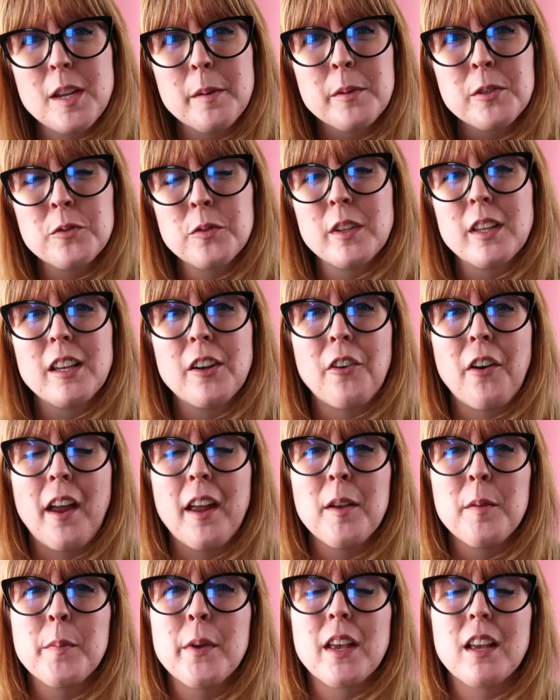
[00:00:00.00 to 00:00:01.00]
tape is really
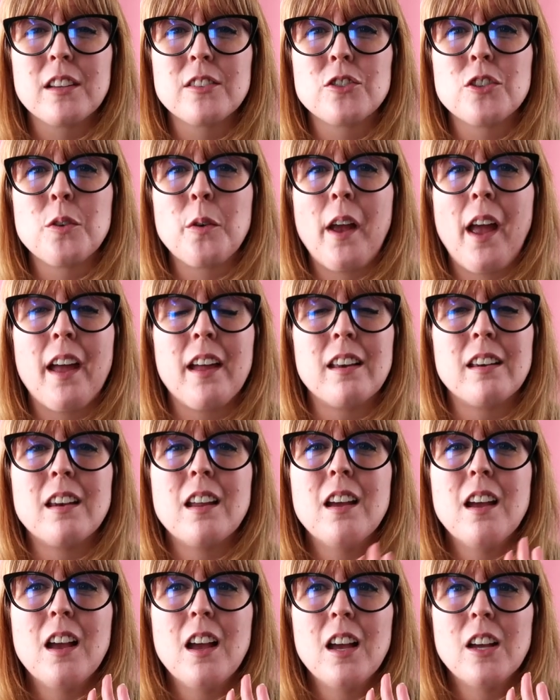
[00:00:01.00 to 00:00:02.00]
great because you
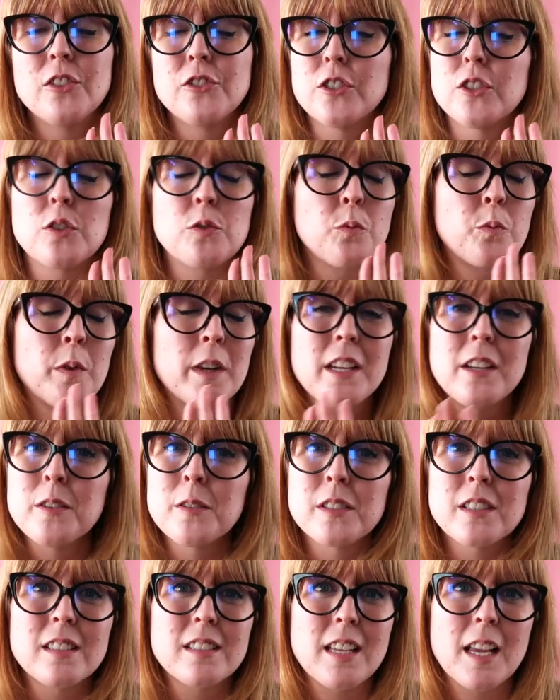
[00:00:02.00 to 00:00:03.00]
can just
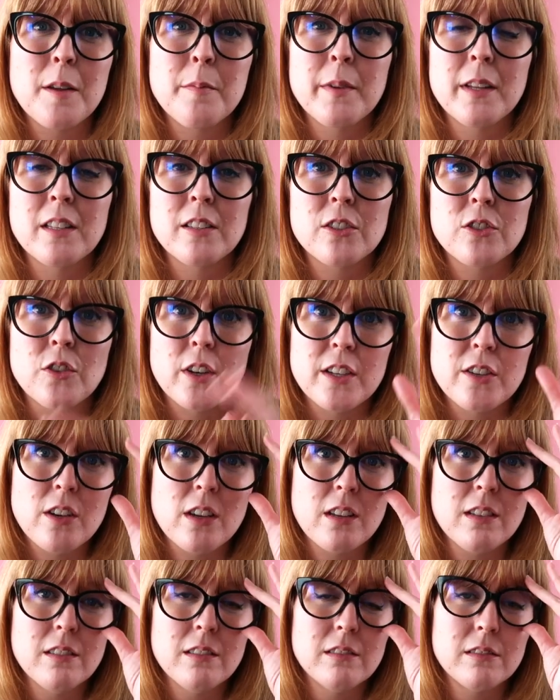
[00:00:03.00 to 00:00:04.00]
reuse the same
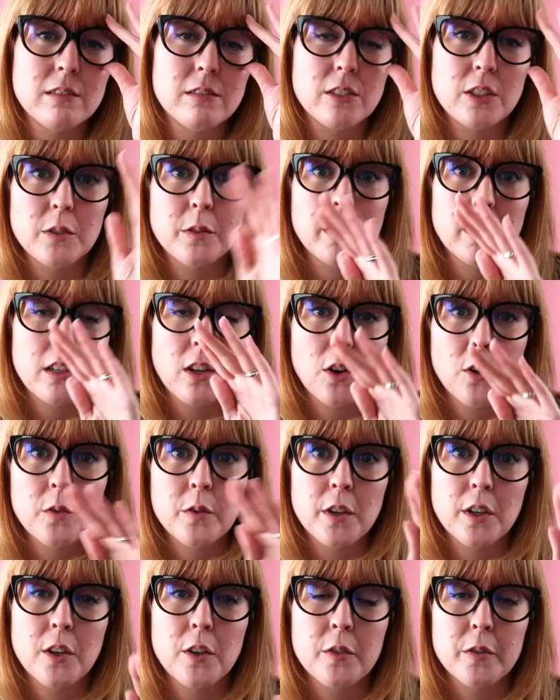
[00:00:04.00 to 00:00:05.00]
illustration, do it
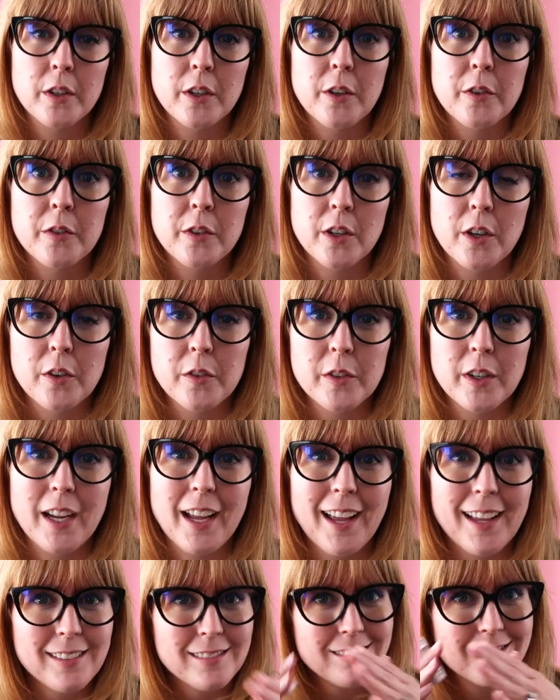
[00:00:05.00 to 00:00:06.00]
over and over and over and over
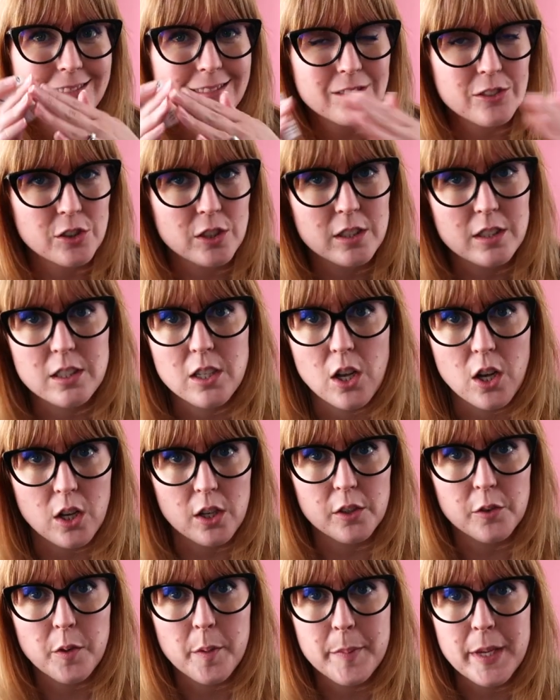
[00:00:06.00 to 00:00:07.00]
again, just
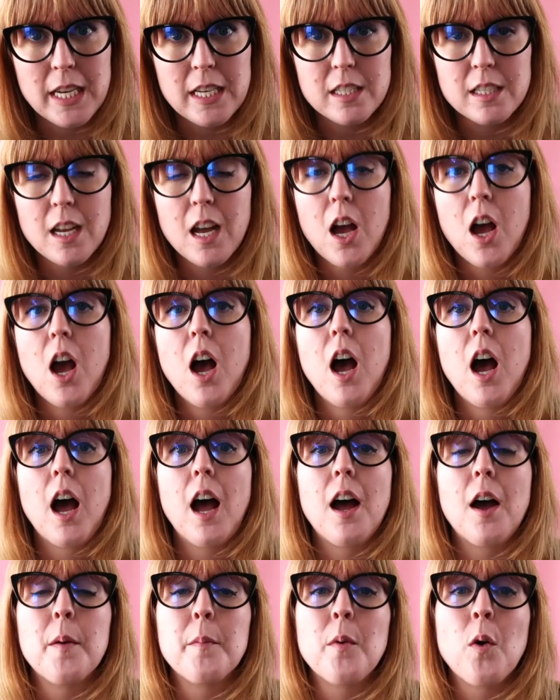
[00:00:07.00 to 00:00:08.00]
on repeat,
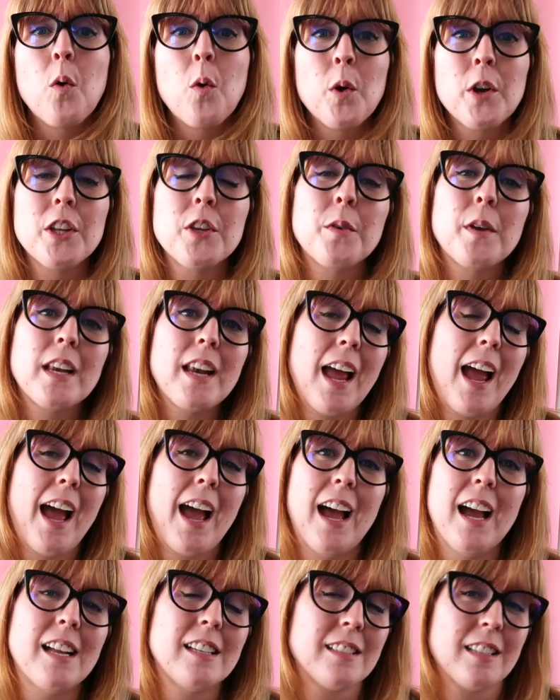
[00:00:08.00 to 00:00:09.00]
um, or you can
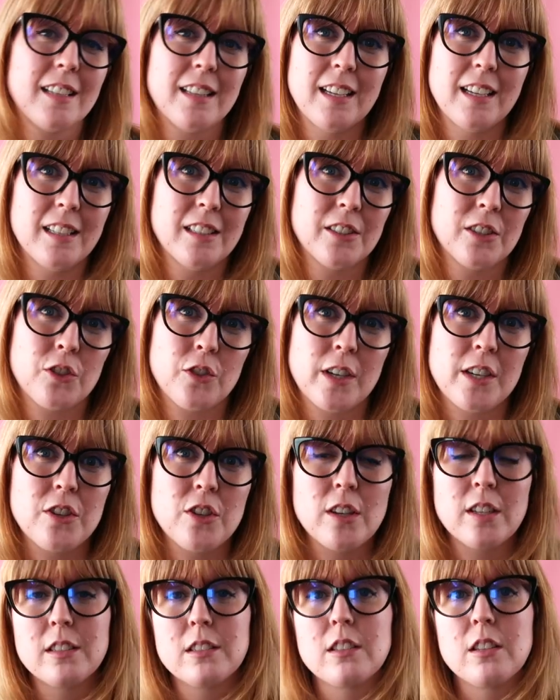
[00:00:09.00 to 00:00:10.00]
add to the
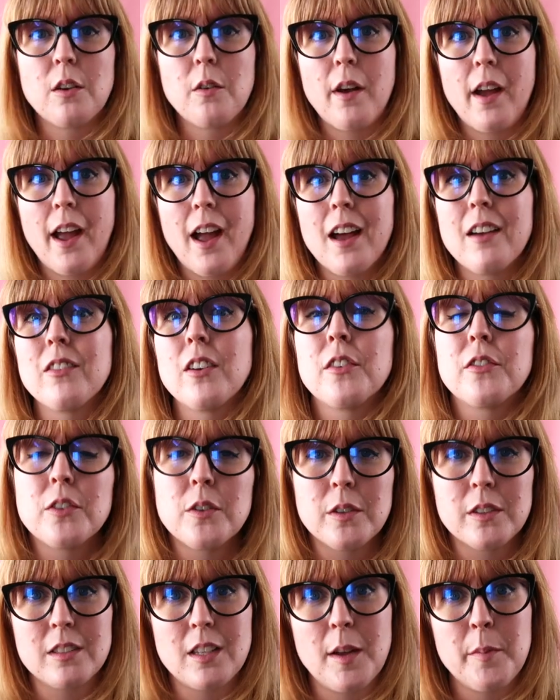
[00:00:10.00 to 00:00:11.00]
illustration. So I have a
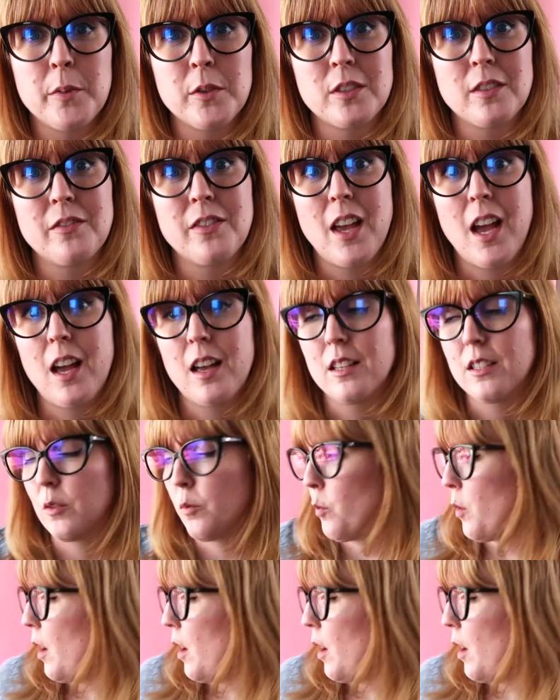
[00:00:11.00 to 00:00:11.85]
few examples of that as